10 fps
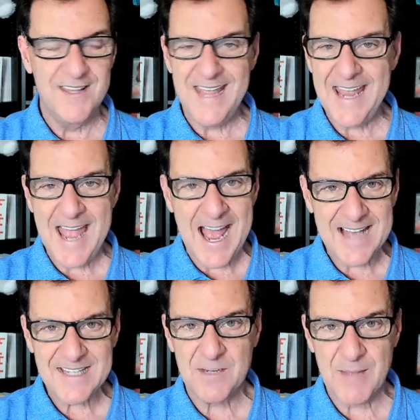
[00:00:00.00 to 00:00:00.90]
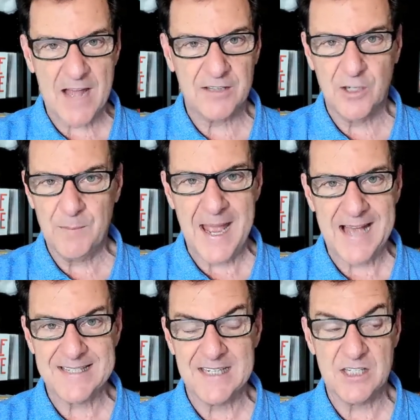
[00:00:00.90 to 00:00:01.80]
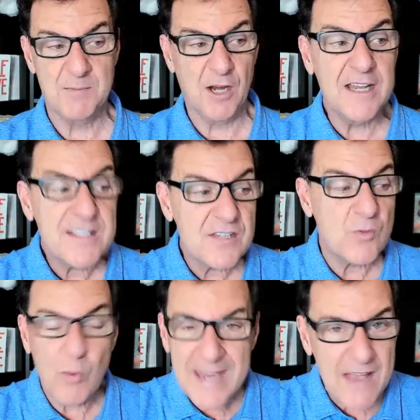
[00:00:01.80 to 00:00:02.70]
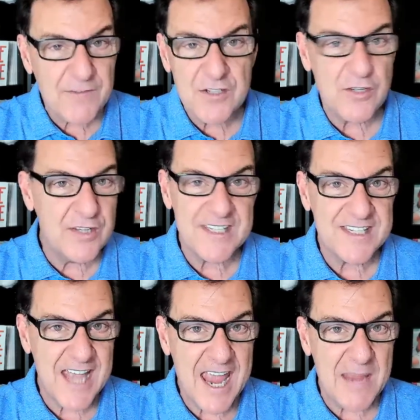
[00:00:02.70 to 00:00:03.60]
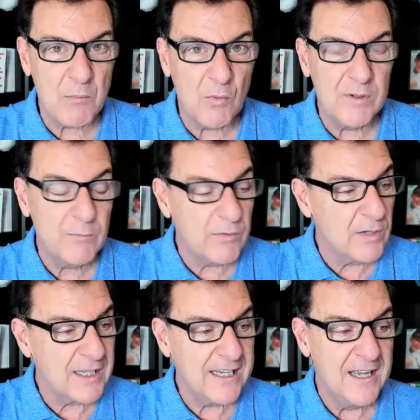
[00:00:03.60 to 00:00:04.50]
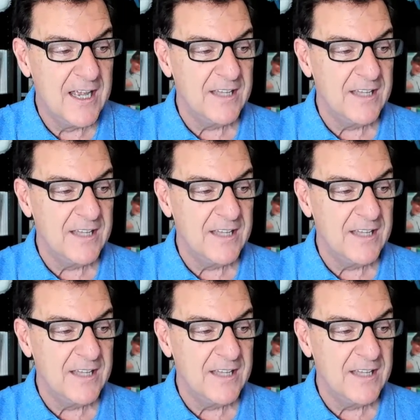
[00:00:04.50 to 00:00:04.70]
They ask about their past experiences. We have to do the same. Really,